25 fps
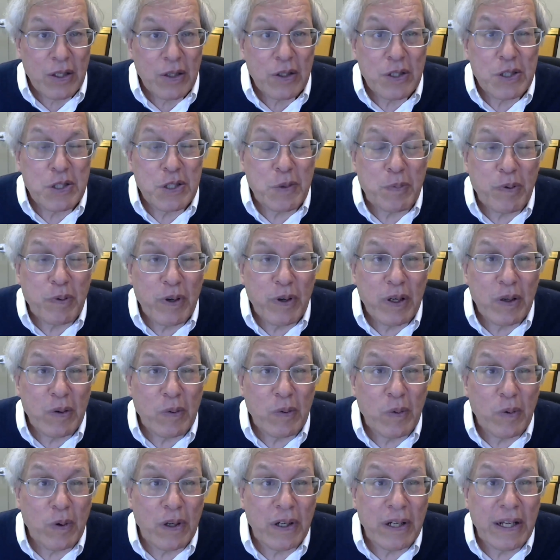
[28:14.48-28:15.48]
The Supreme
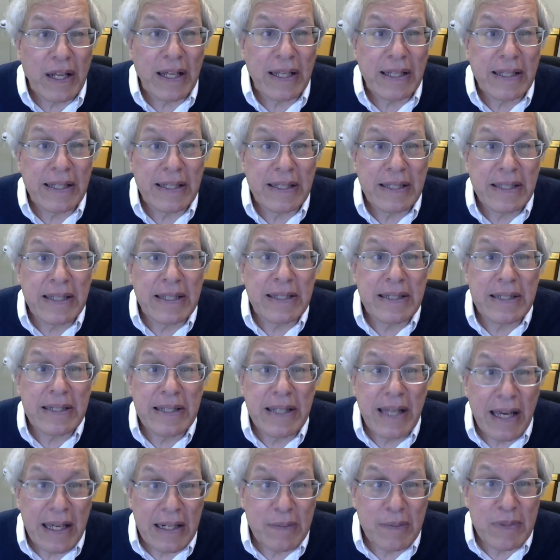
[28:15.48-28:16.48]
Court
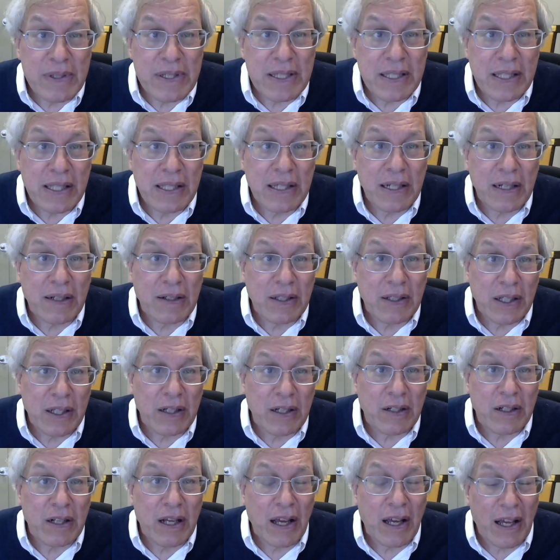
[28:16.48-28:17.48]
unanimously
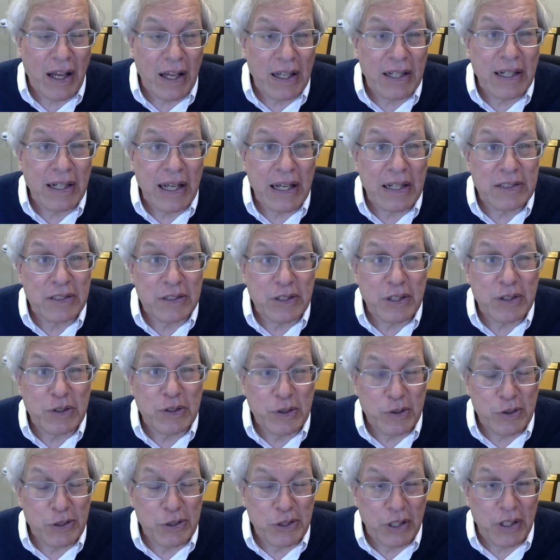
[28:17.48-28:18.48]
declared
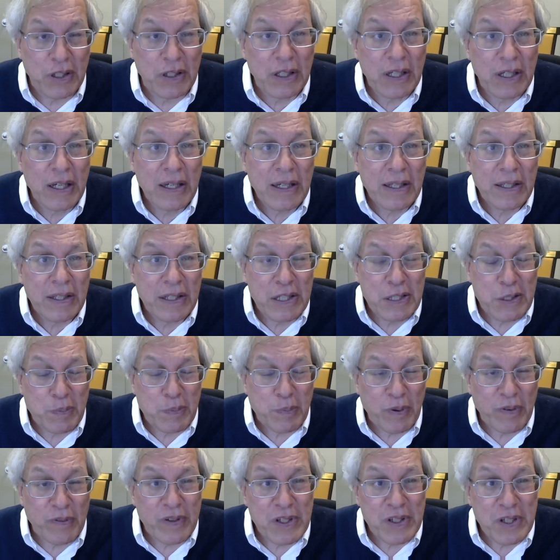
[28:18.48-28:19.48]
unconstitutional this
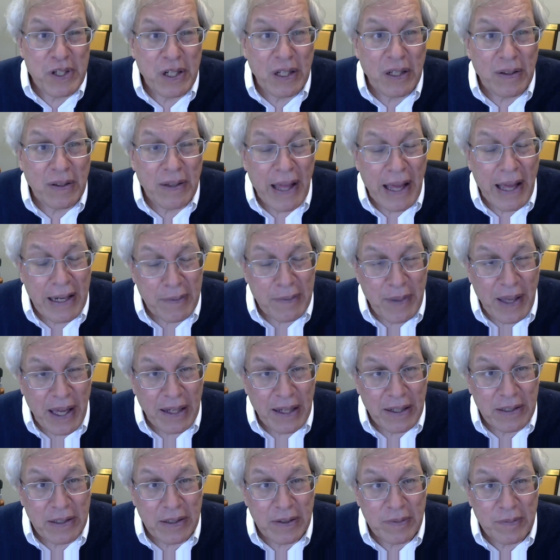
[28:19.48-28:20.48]
provision of the Lanham
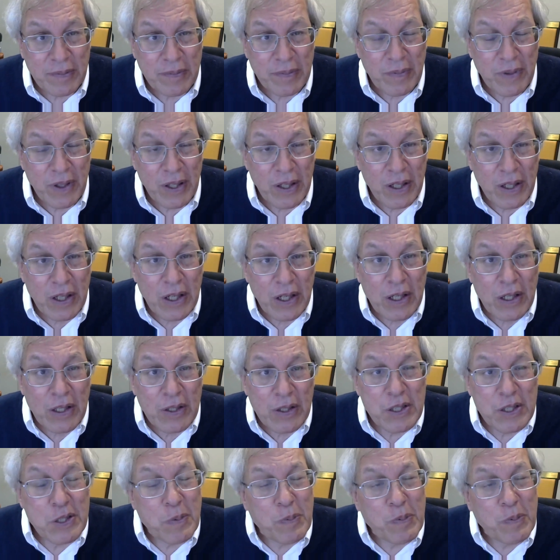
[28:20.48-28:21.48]
Act.
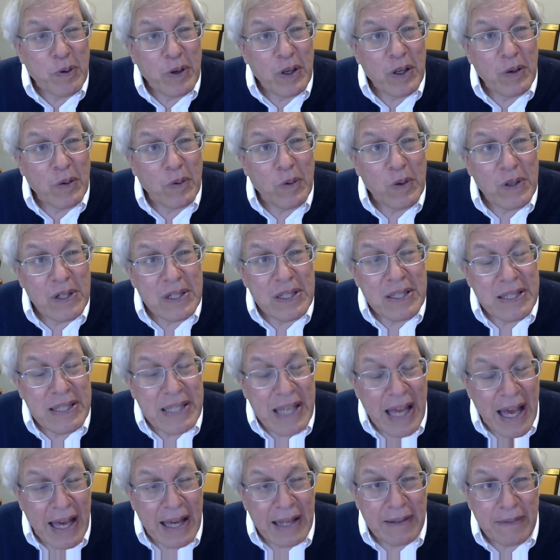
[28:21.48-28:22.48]
The Supreme Court
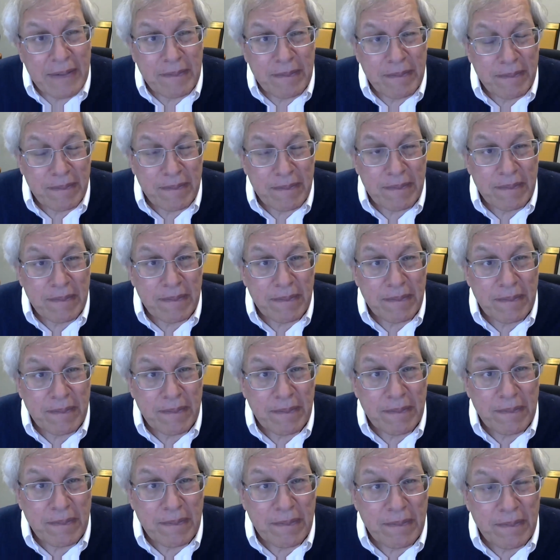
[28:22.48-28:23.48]
said
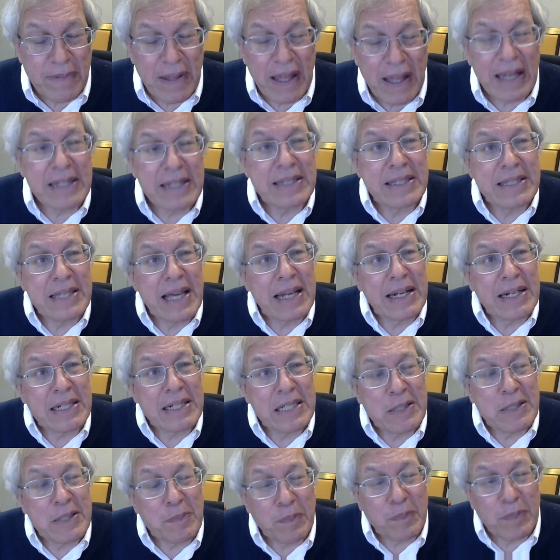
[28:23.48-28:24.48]
and said
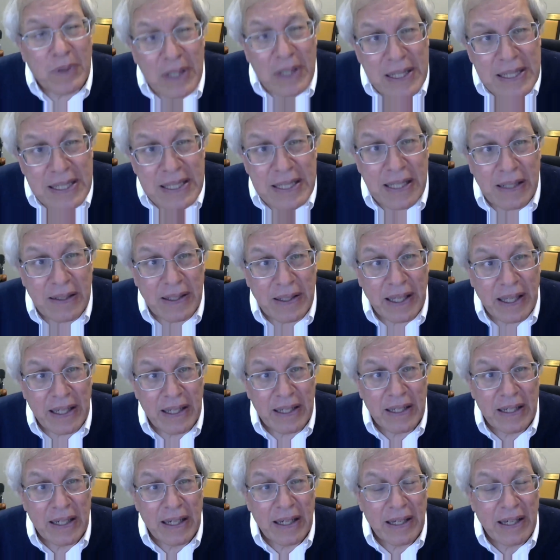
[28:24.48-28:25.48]
explicitly
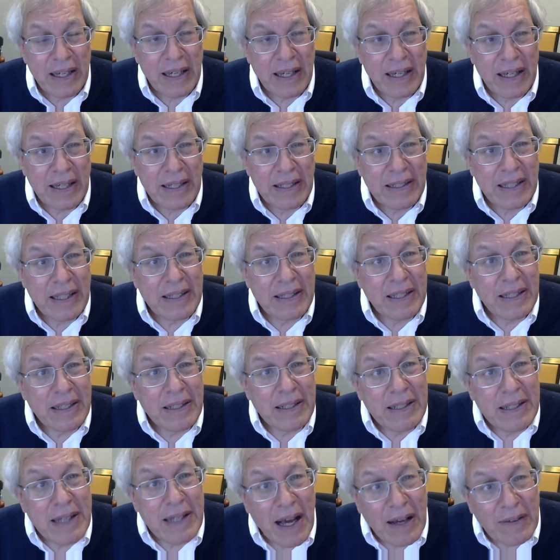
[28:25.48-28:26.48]
that the
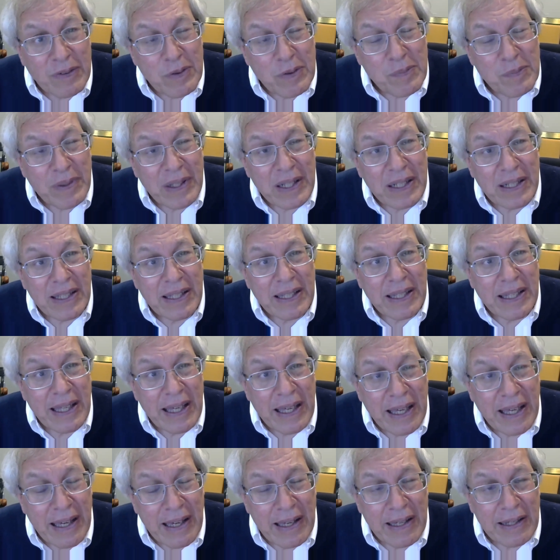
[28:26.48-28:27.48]
government
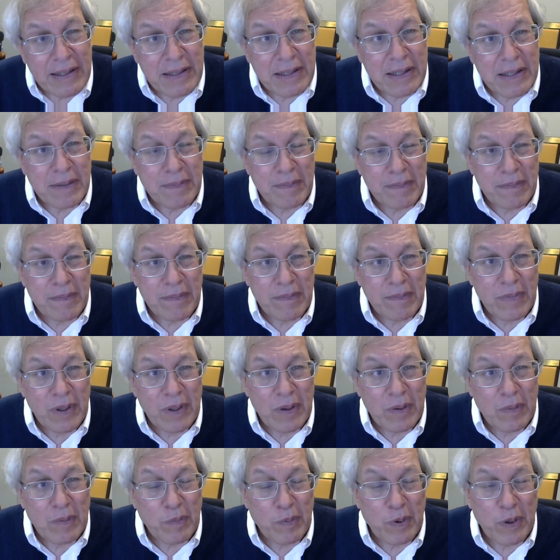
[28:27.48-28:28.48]
can't
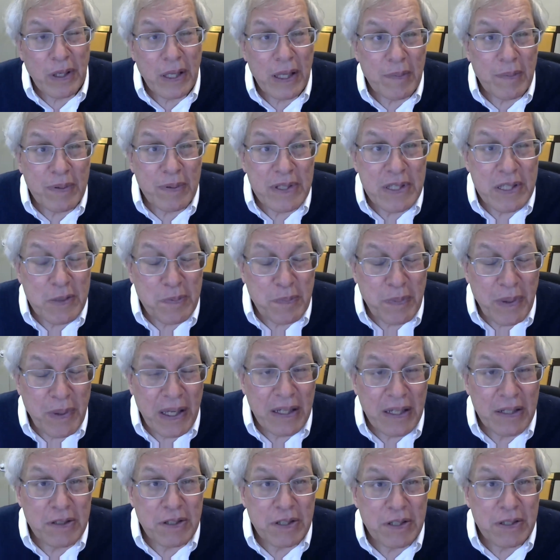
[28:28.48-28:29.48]
prohibit
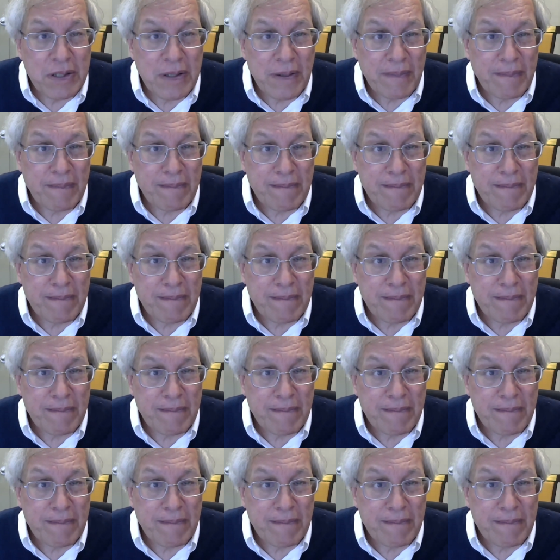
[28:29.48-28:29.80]
speech,